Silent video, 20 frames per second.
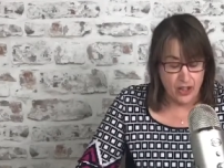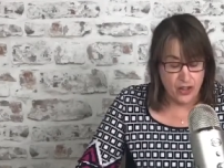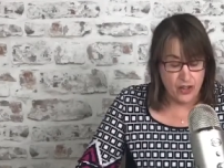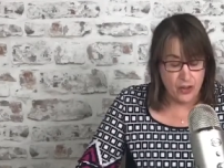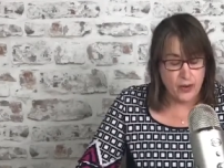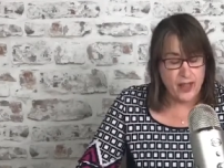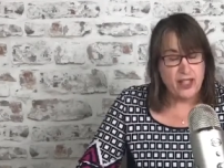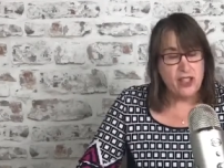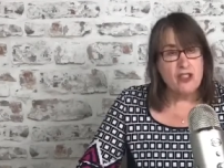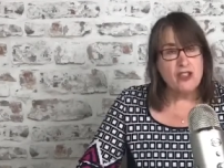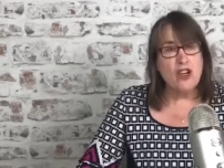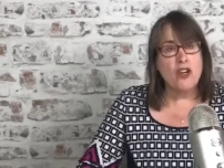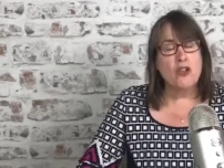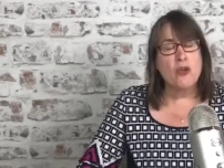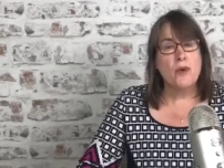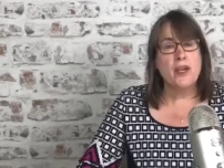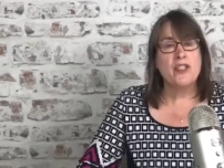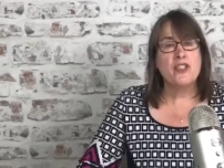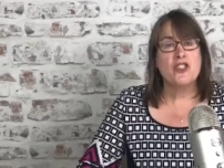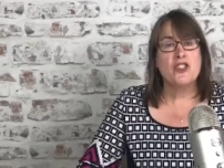So here's our
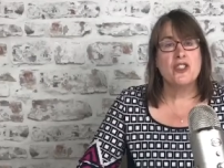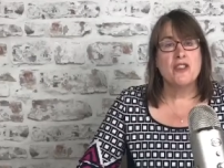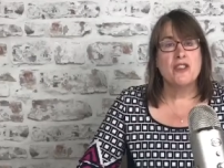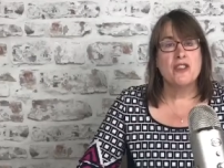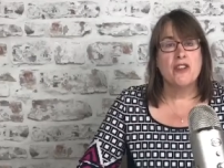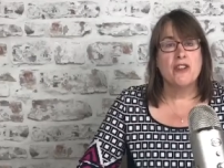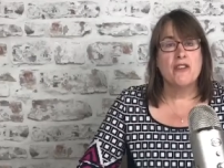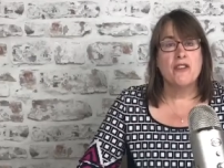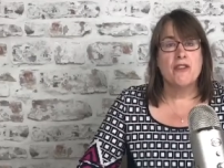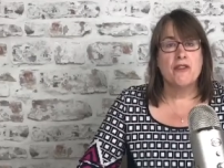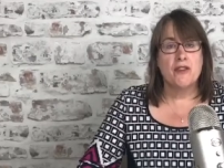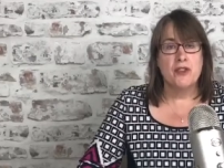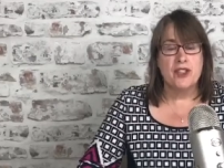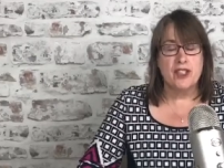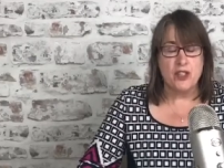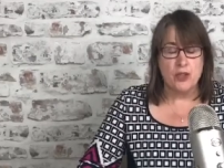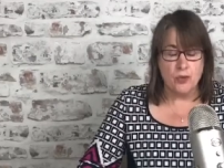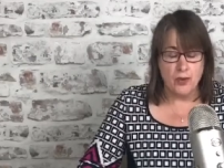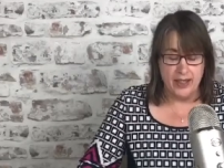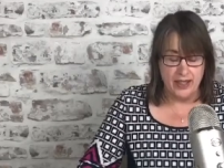question for
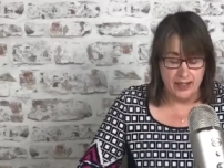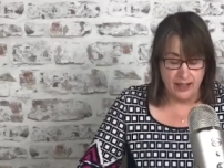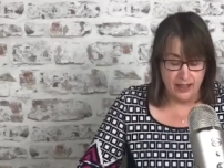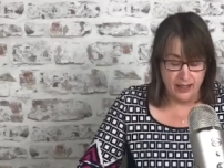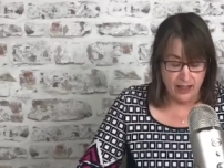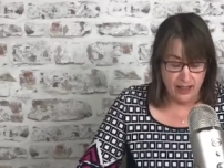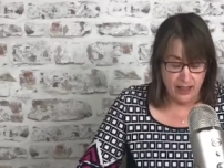this week.